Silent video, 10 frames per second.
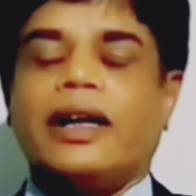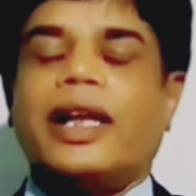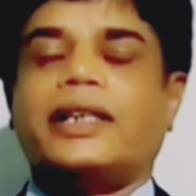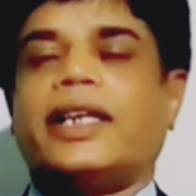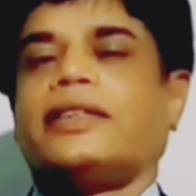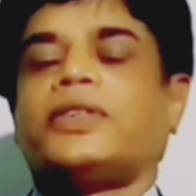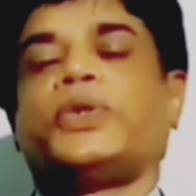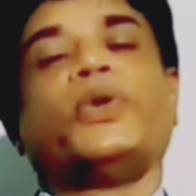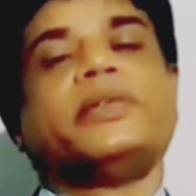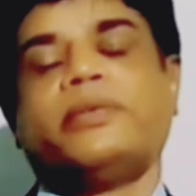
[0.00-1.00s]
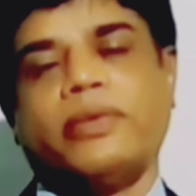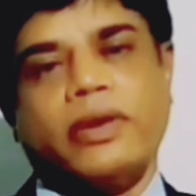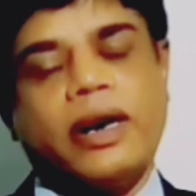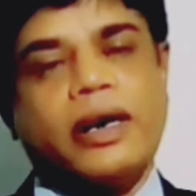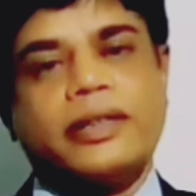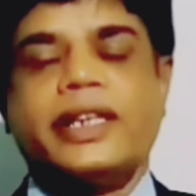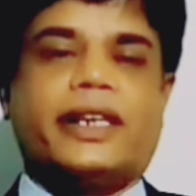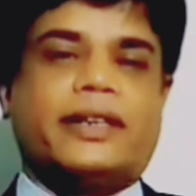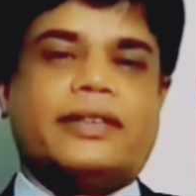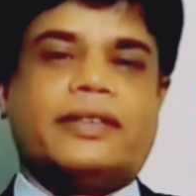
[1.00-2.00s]
Like that, stories are
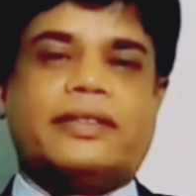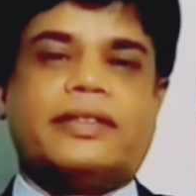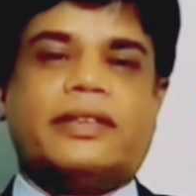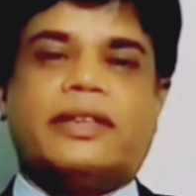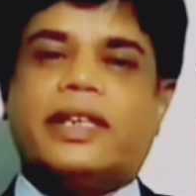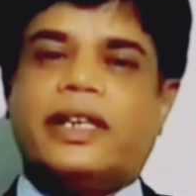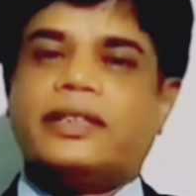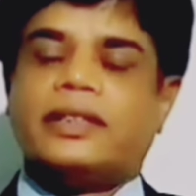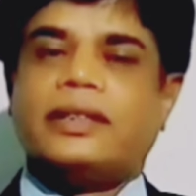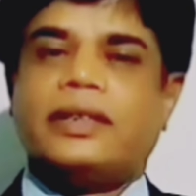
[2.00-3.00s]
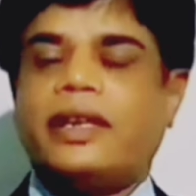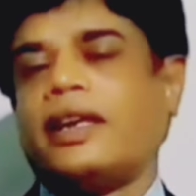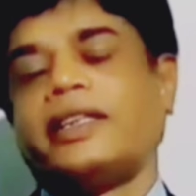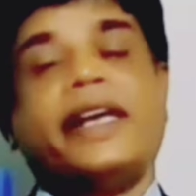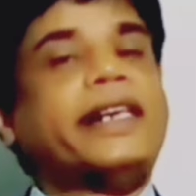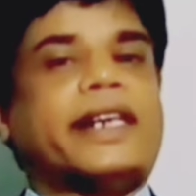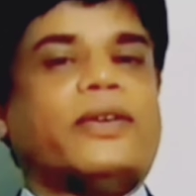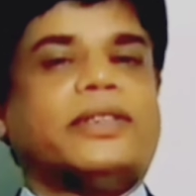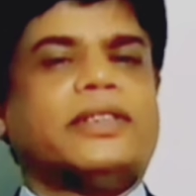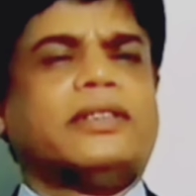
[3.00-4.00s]
there. That is regarding dyeing
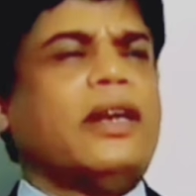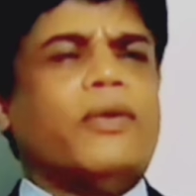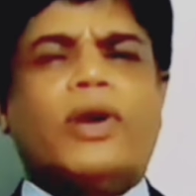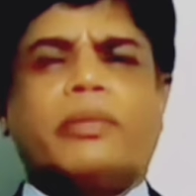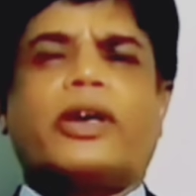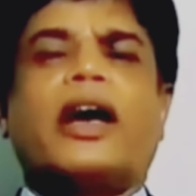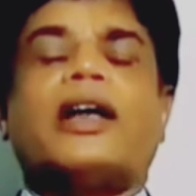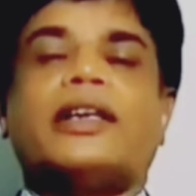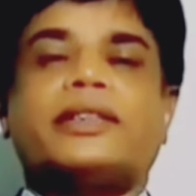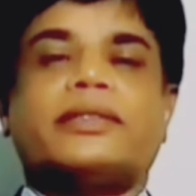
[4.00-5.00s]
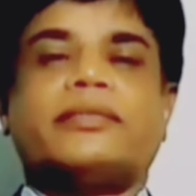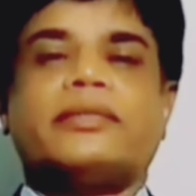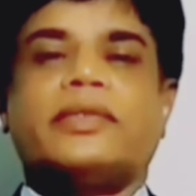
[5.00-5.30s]
technology. What about colors?